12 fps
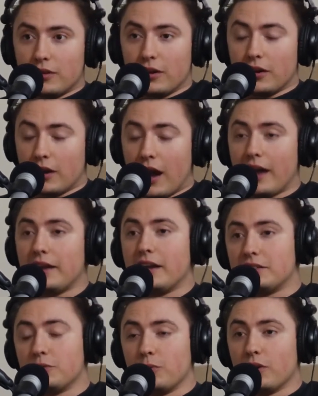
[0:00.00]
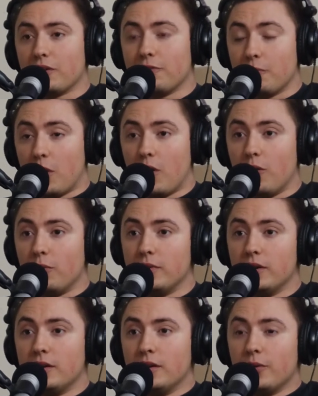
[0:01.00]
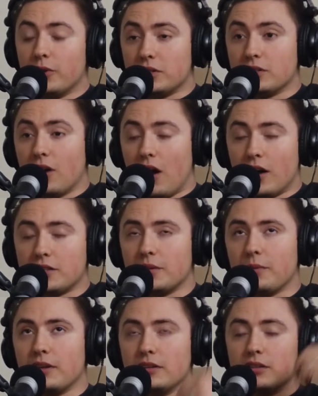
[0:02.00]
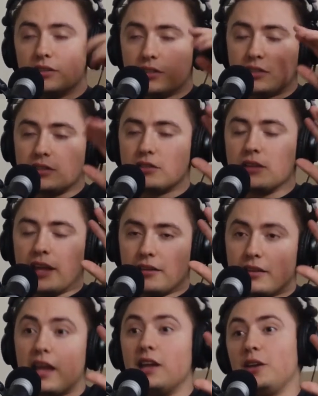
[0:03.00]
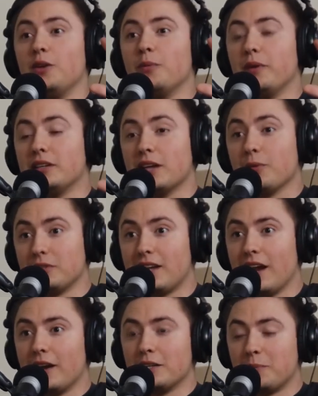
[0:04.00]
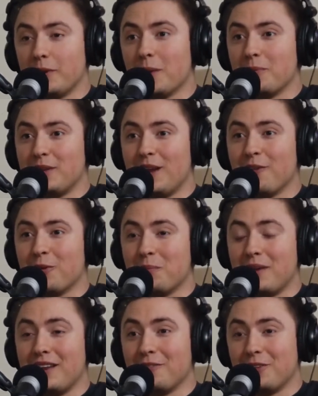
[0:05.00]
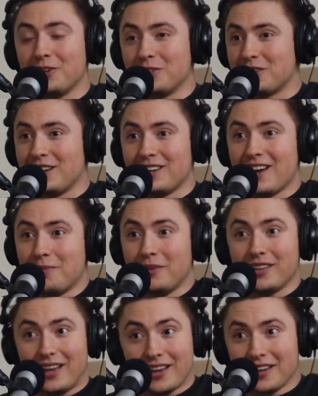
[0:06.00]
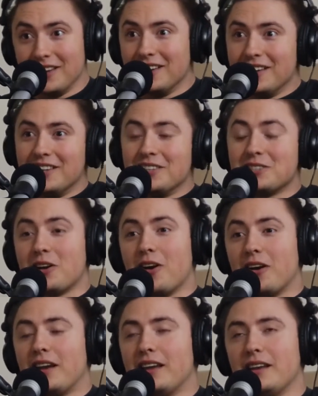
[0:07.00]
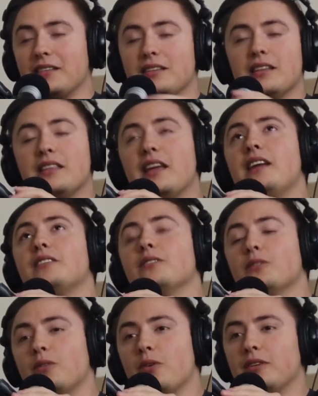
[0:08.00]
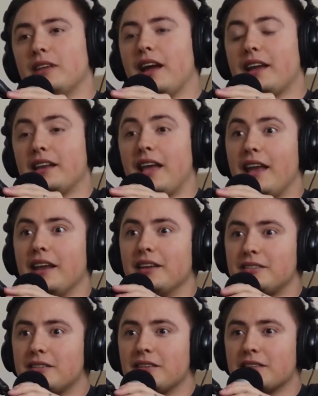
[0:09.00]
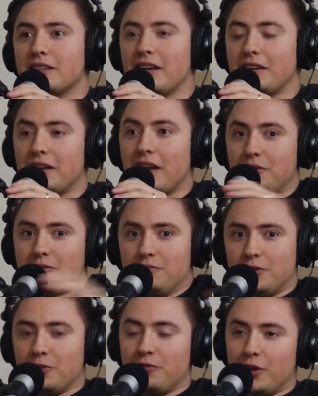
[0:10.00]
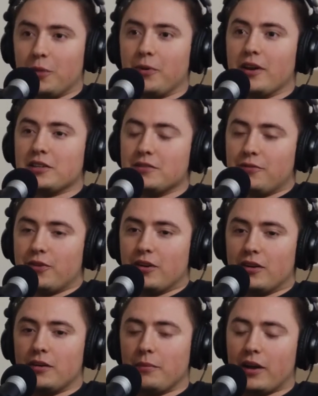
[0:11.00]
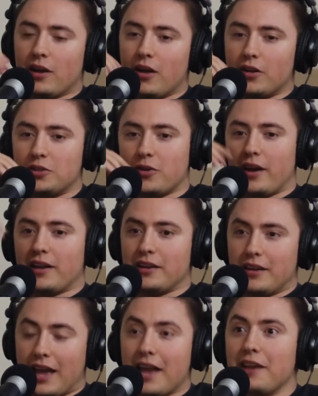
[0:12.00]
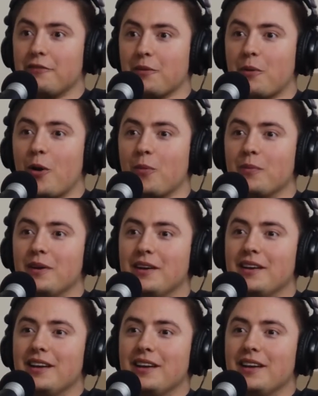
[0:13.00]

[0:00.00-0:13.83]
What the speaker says: I get to work from home, which is awesome, and like thank you, because I was scared. It's been up in the air for a minute if they're just gonna kind of be like, sorry, and thank the Lord that I can edit, because I do video production for my college, so I can edit from home.